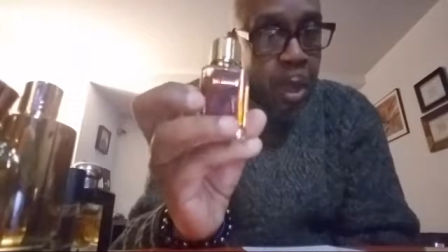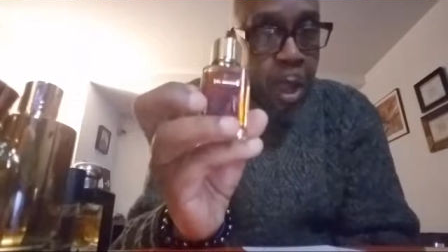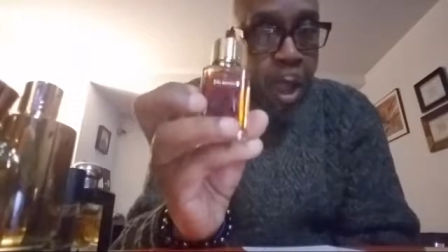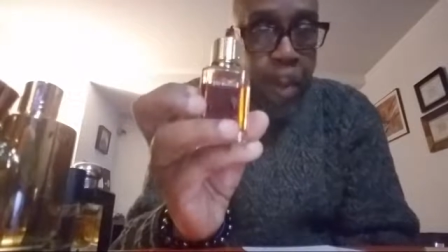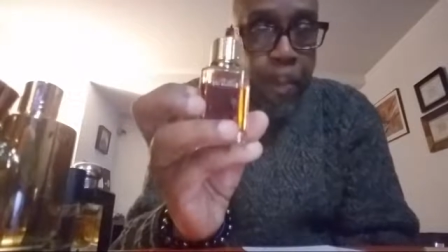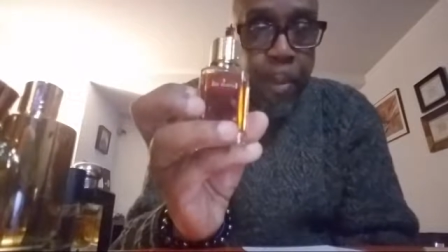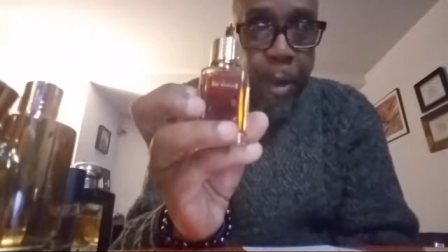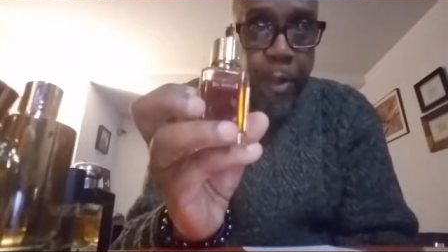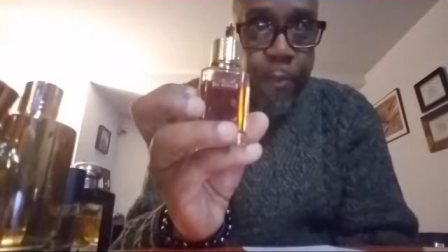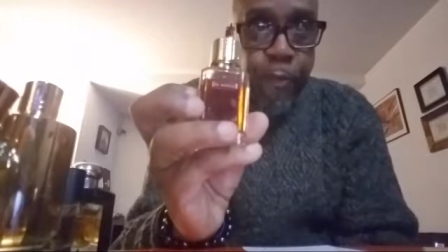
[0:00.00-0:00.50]

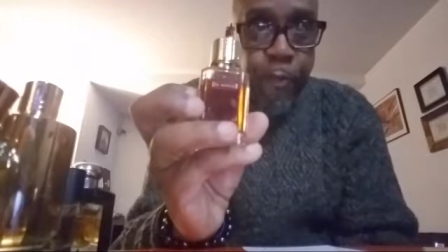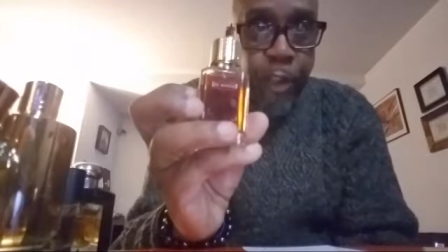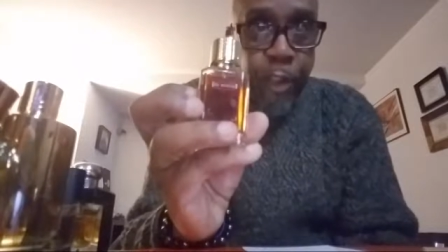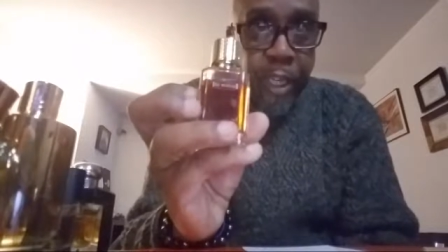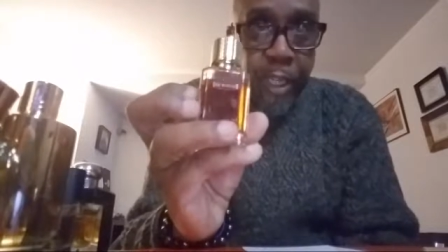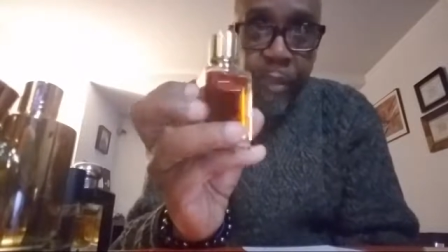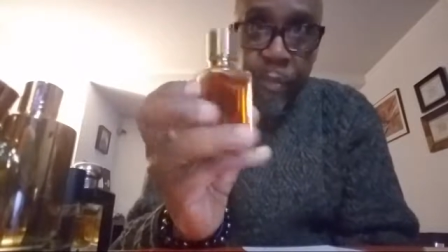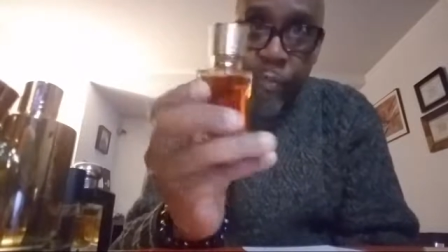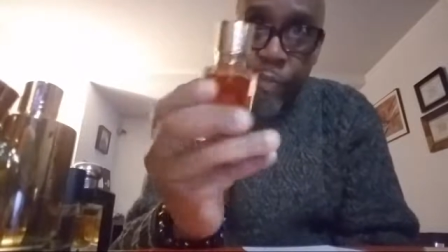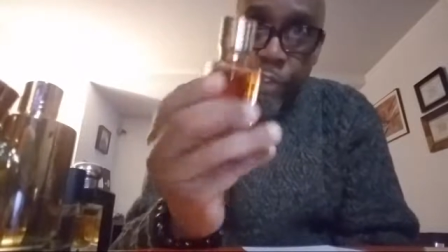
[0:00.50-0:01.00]
A buck
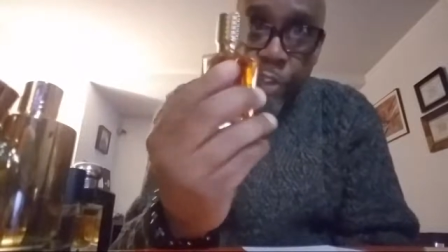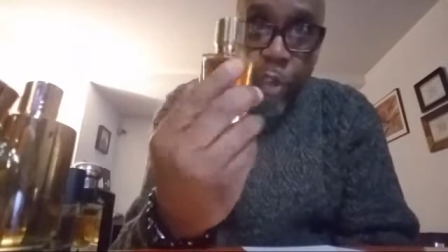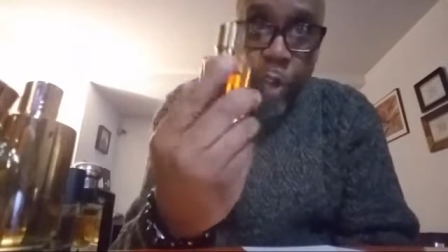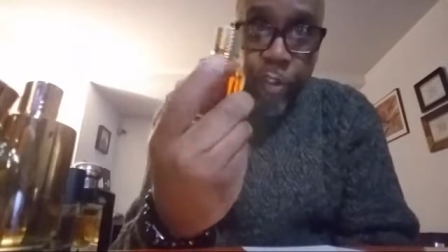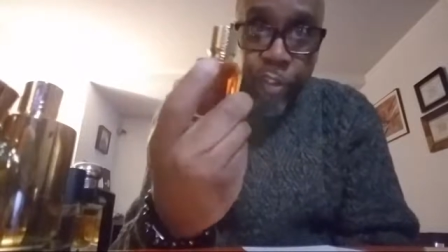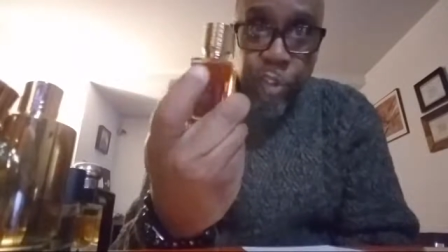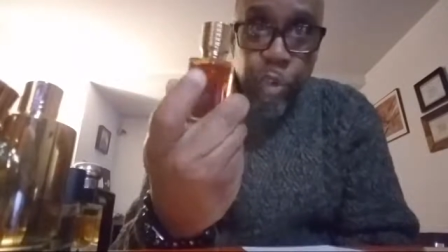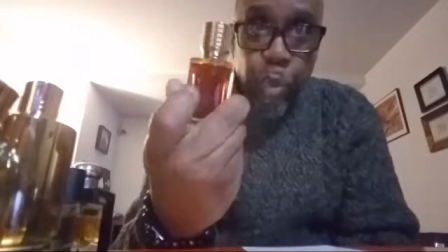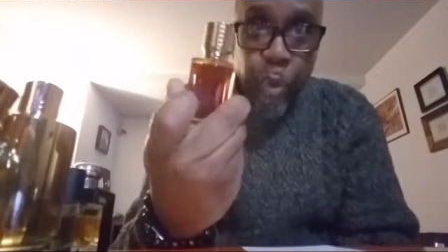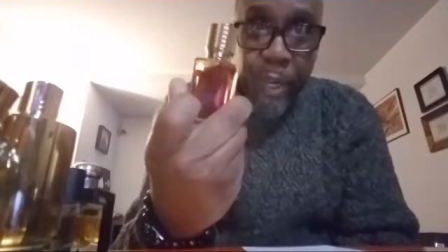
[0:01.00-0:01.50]
fifty. It's
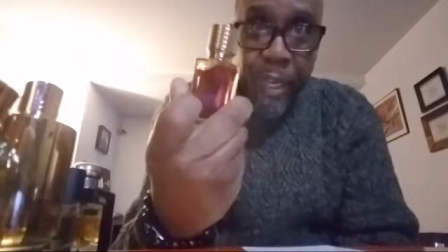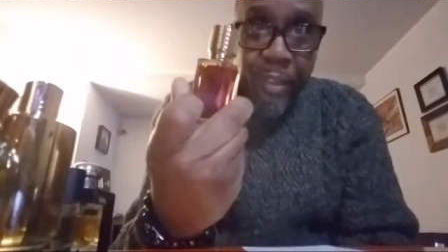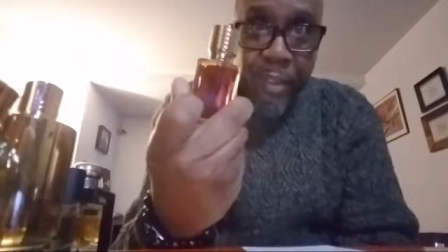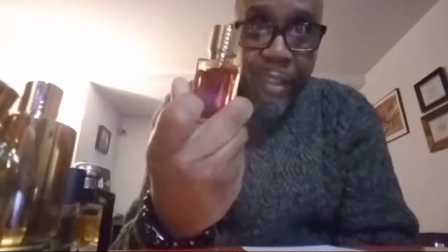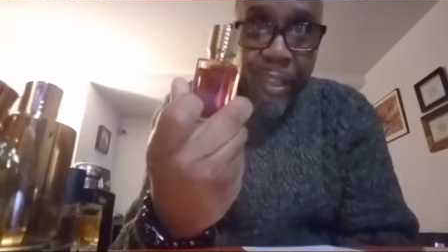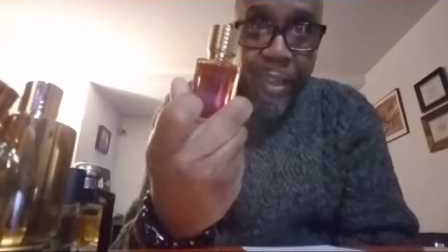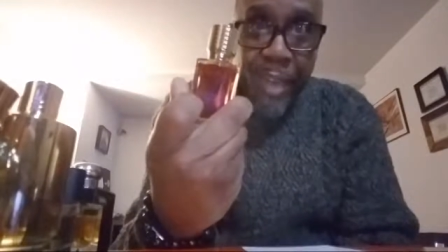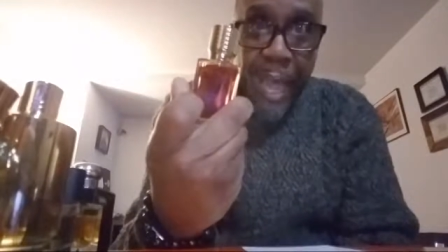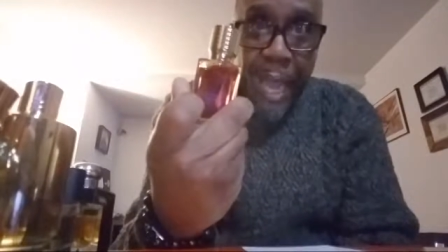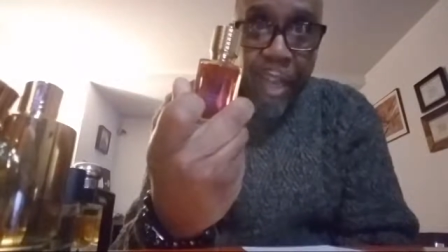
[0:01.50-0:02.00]
cost two hundred
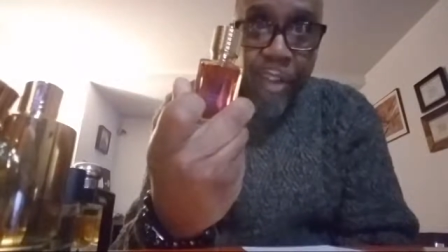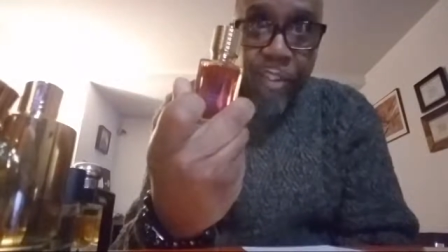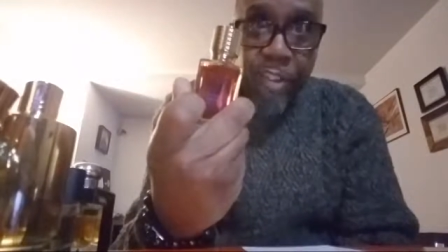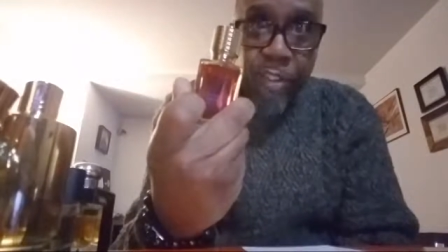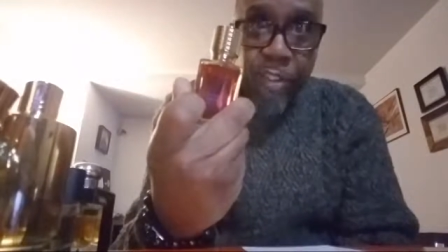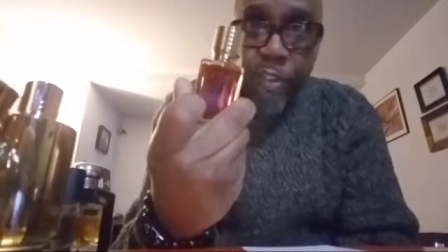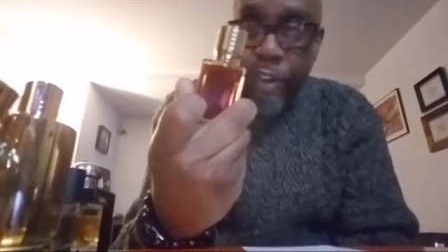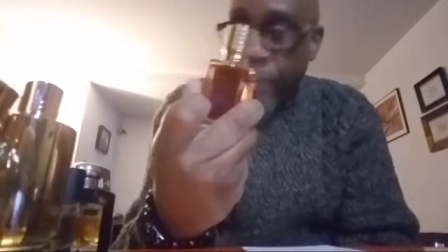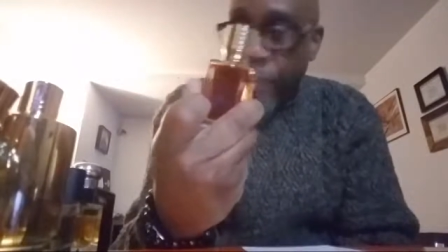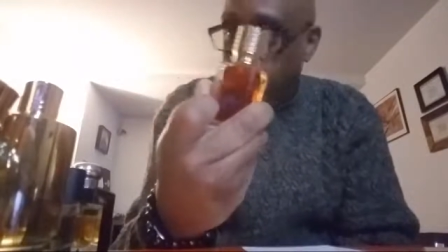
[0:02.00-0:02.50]
ten dollars for
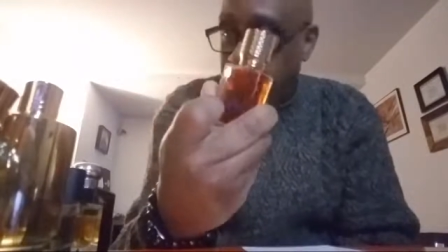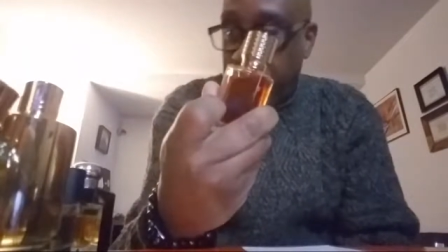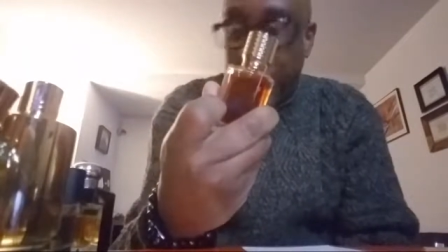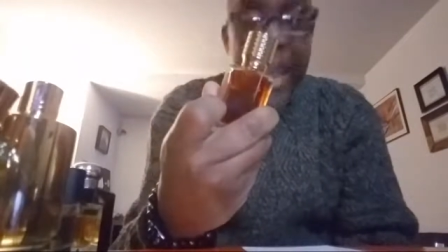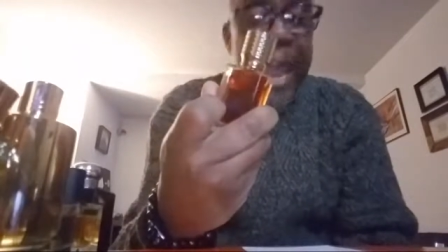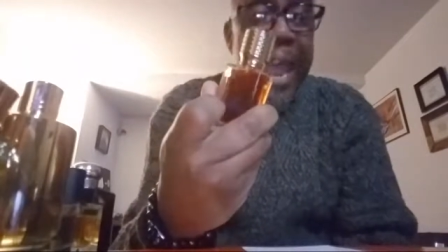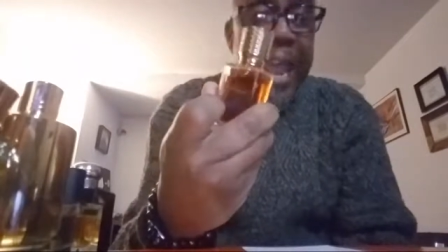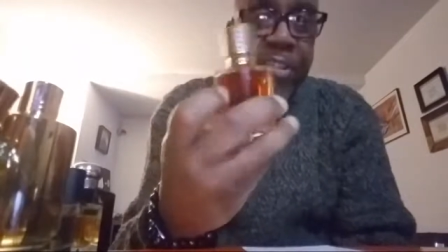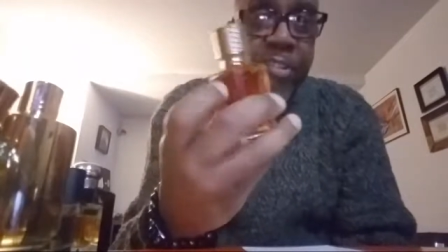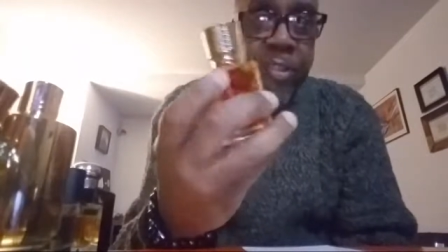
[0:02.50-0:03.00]

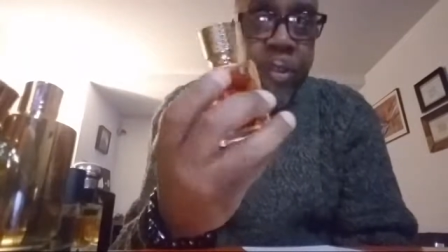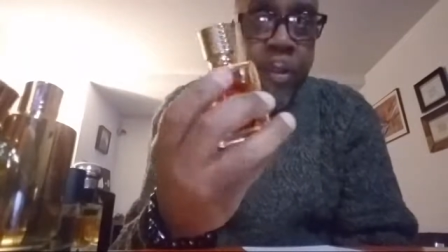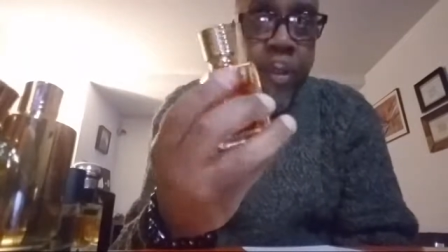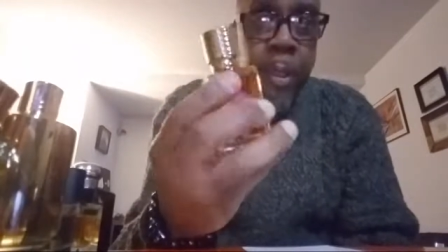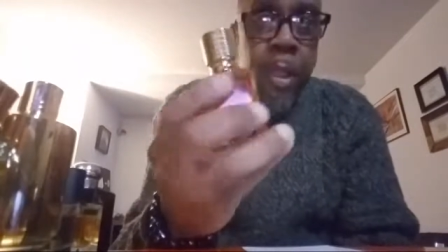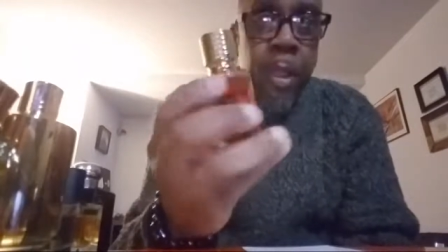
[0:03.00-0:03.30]
Saks.